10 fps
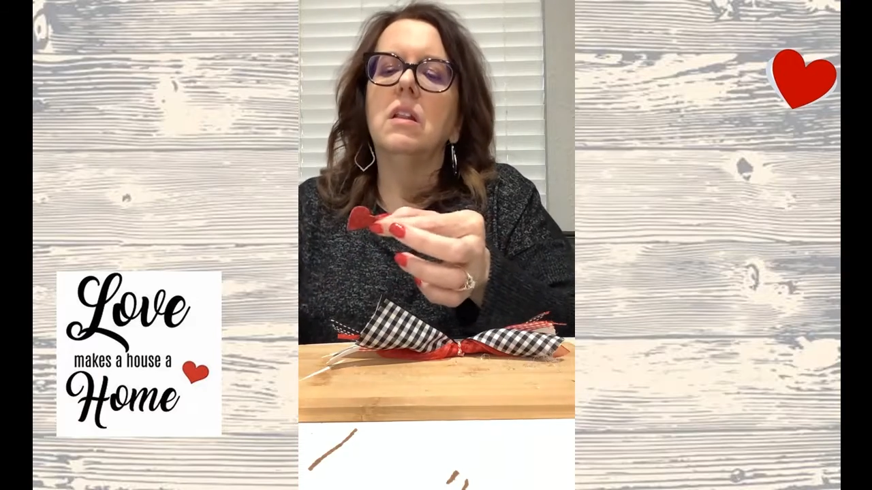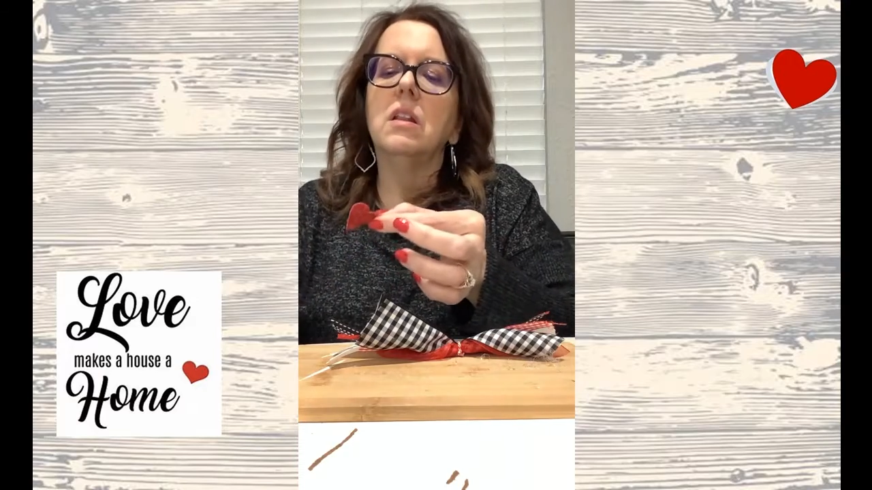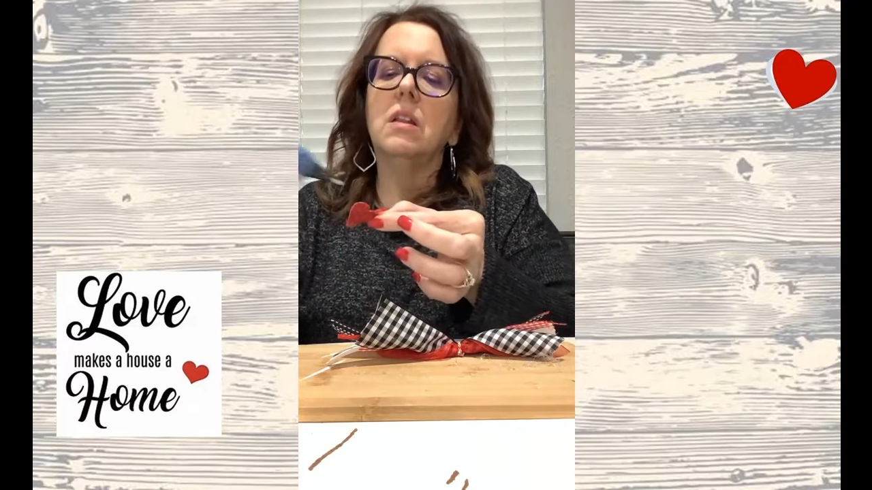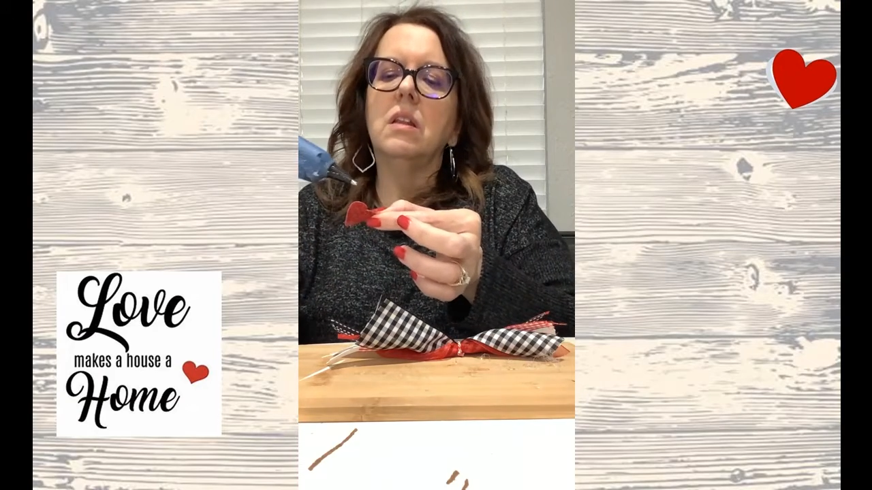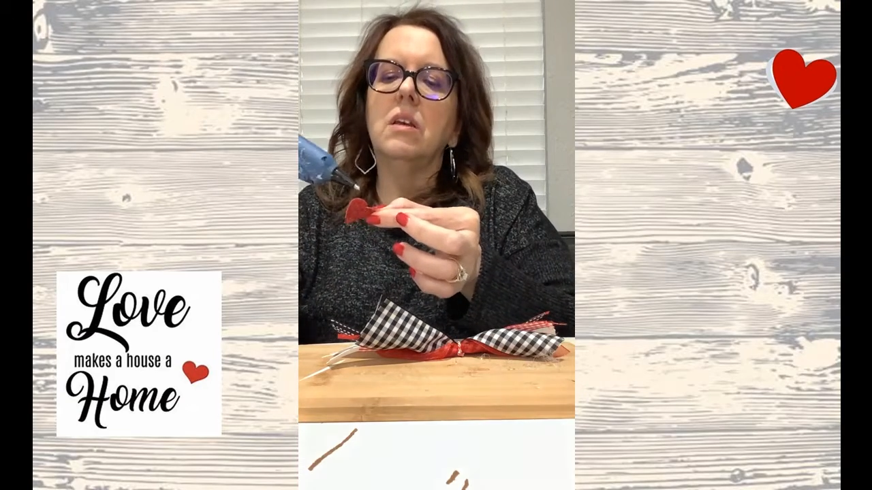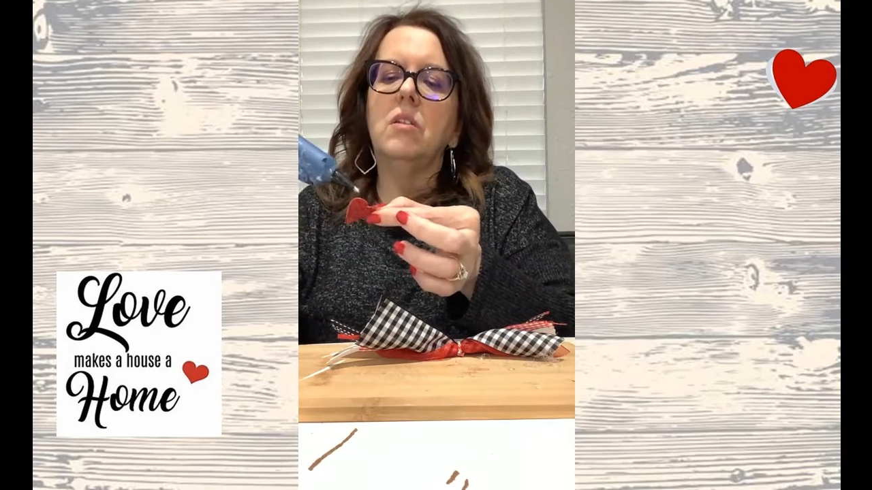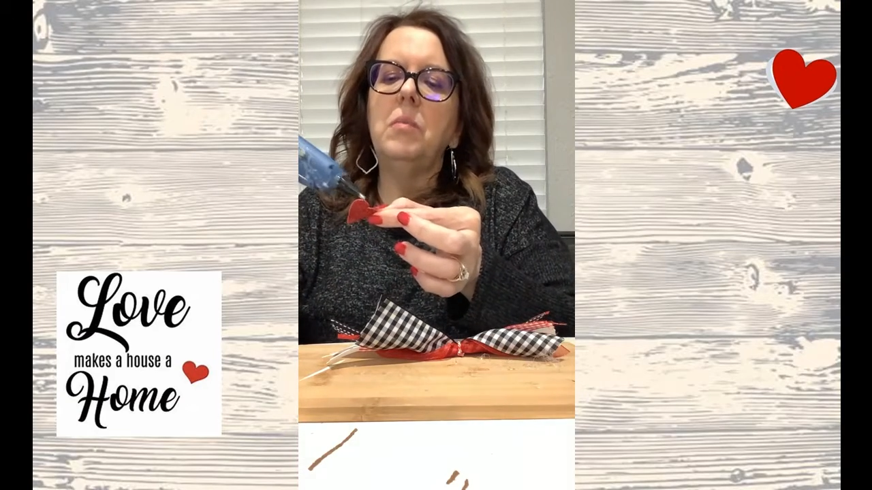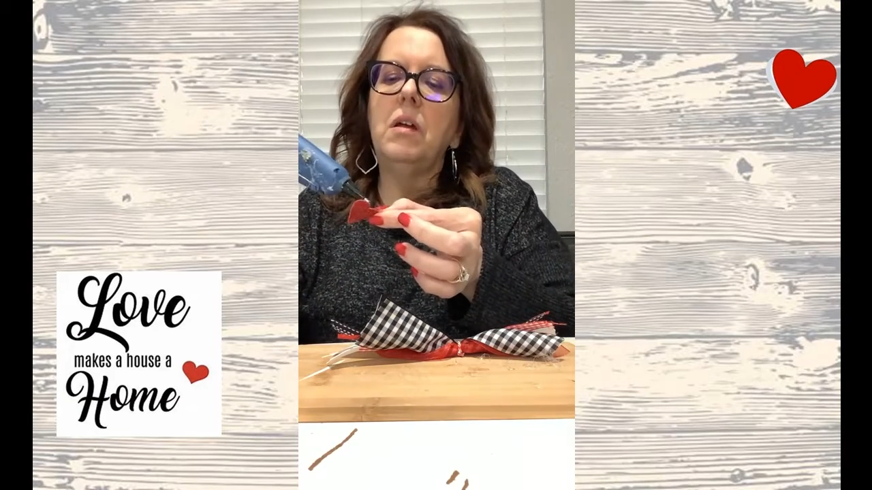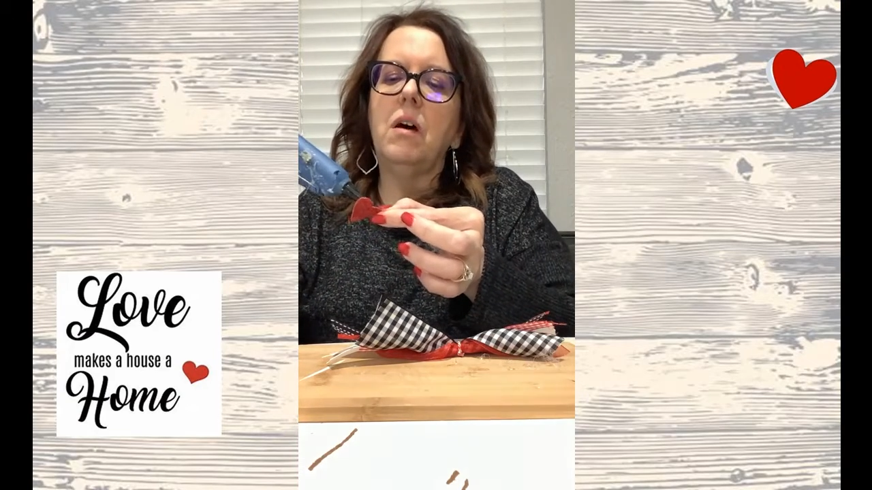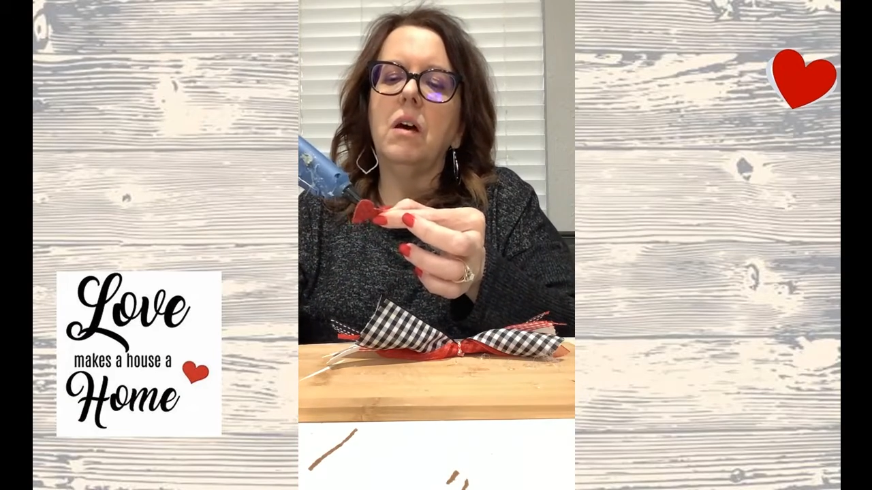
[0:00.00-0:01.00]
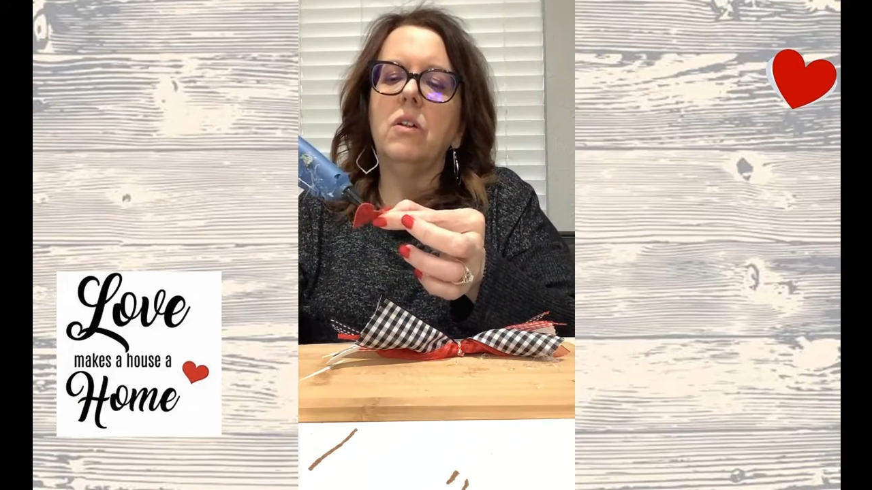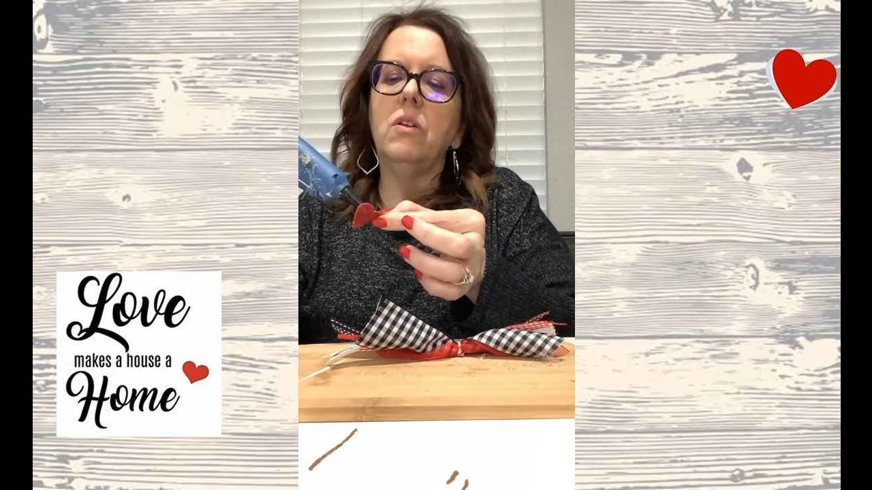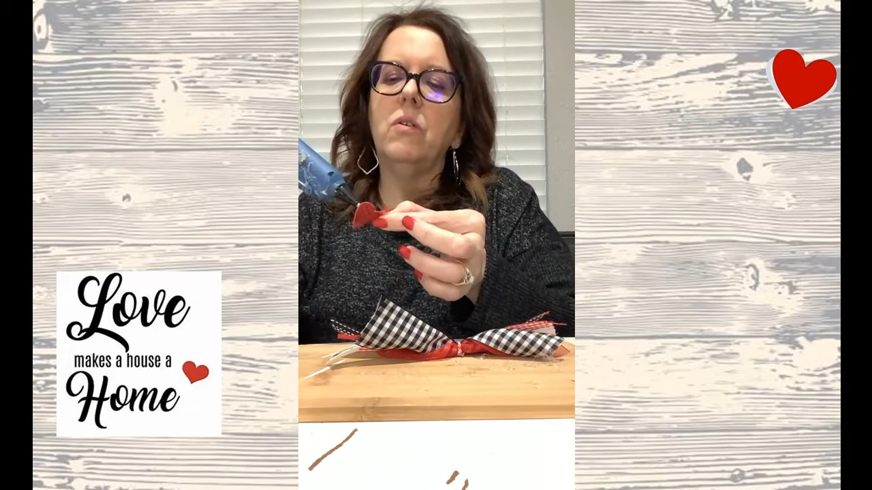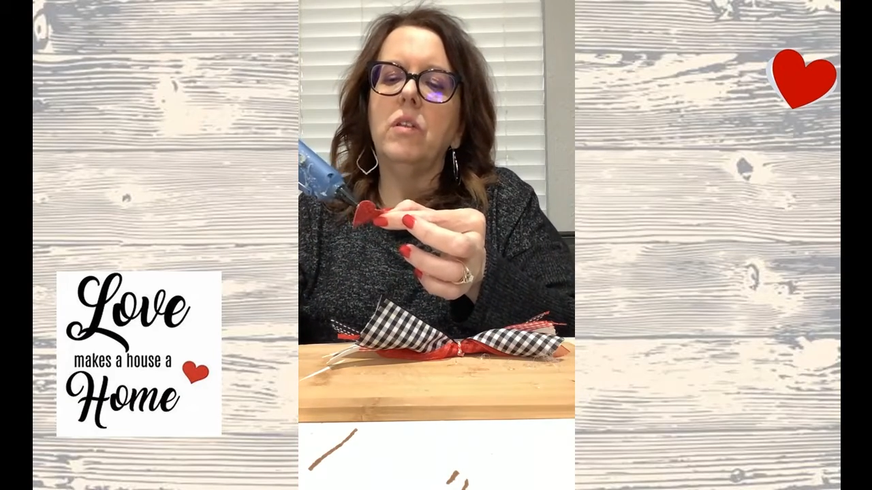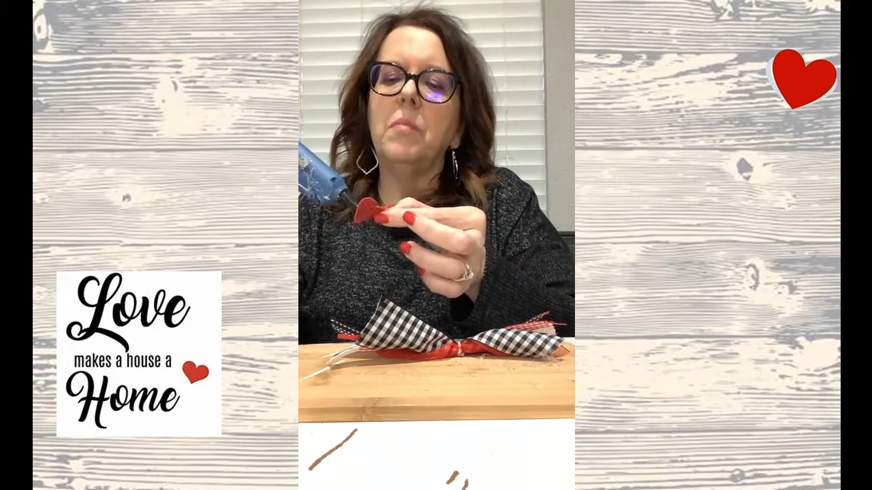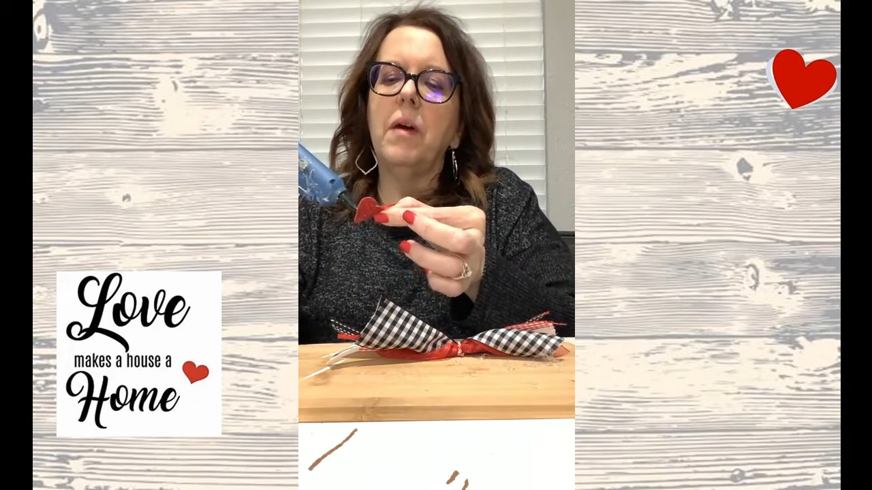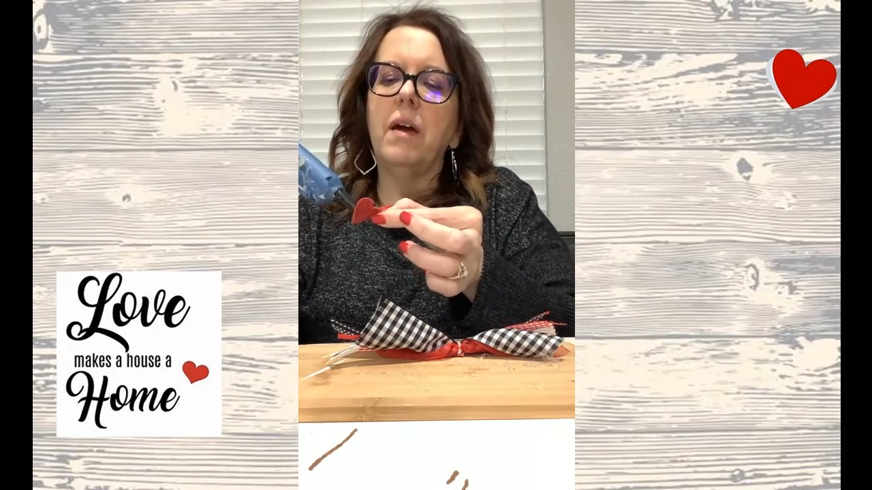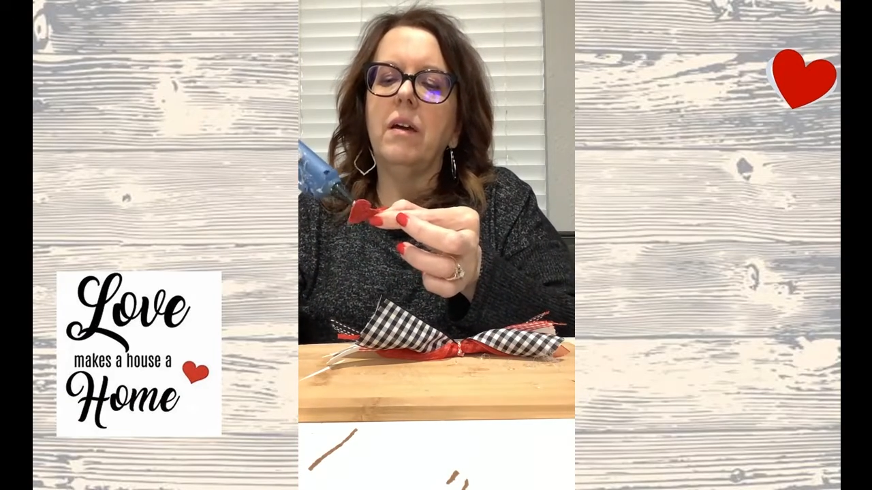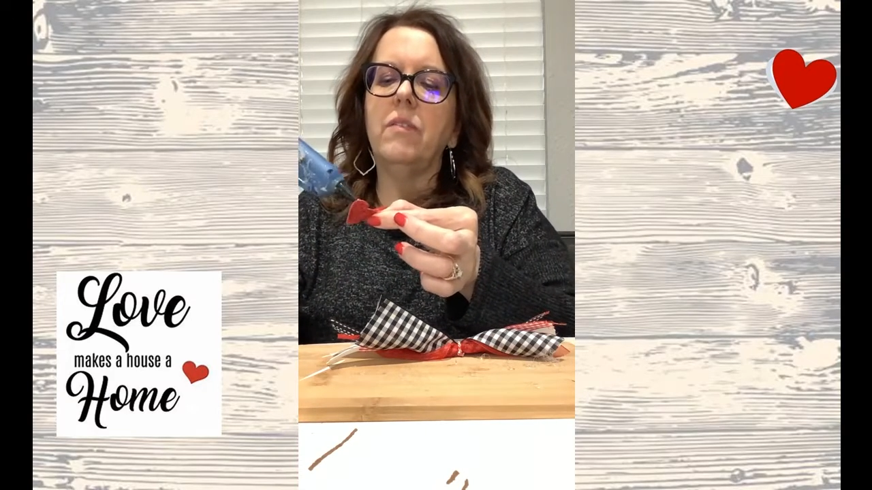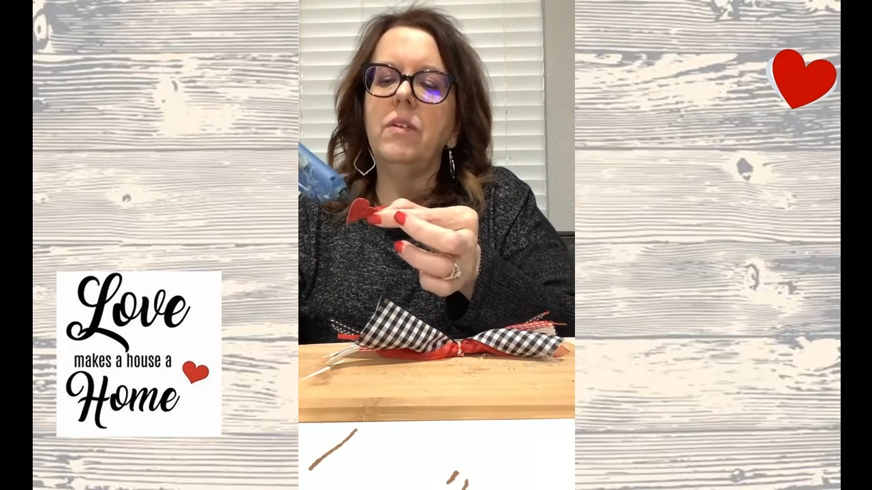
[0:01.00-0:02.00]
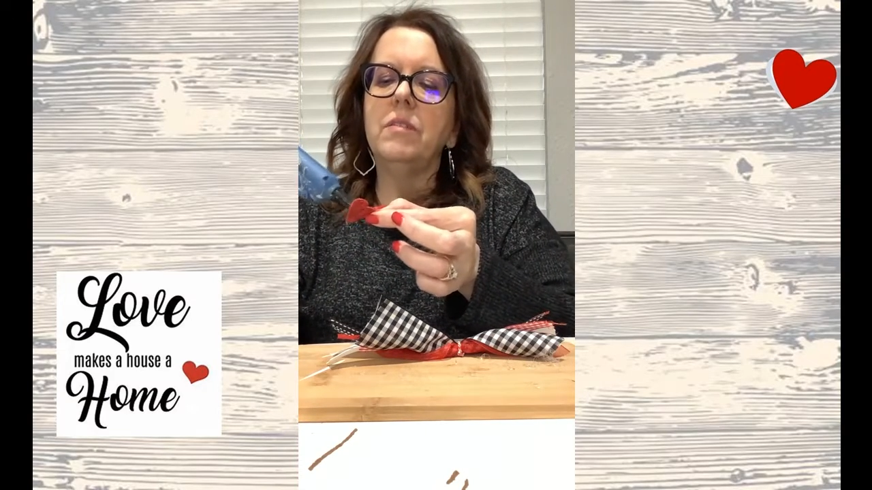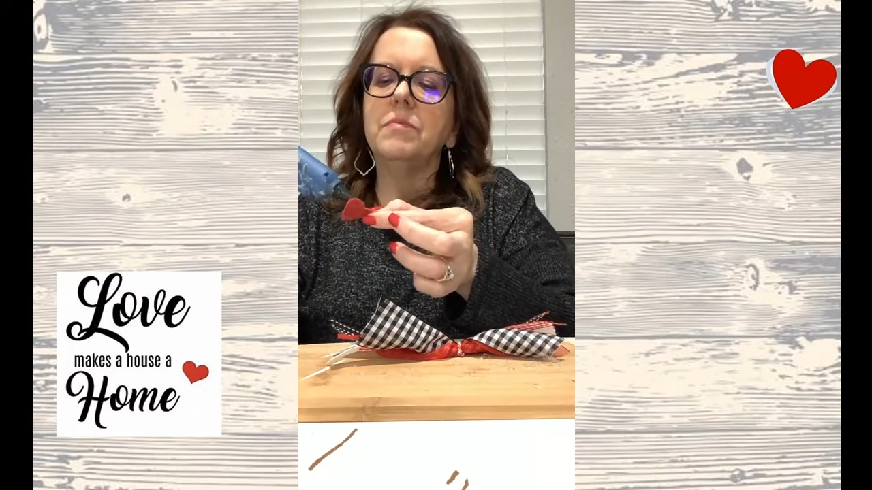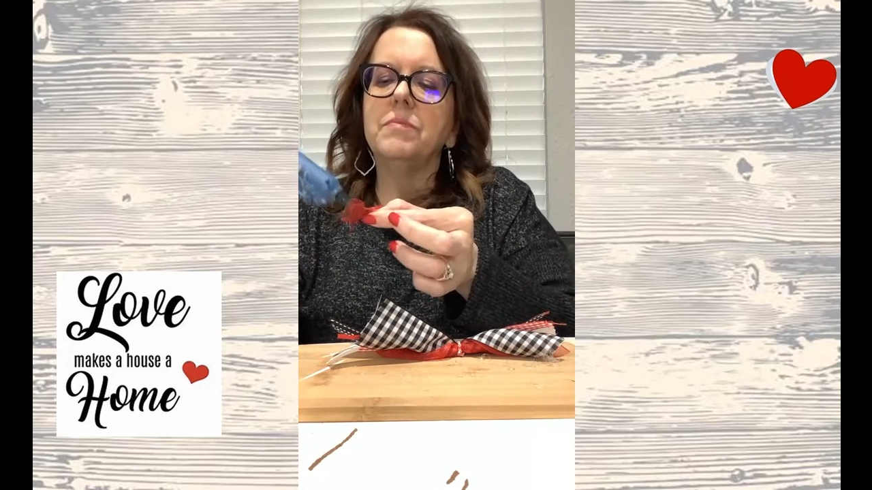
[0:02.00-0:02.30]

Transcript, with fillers: A little bit of hot glue on the back of it.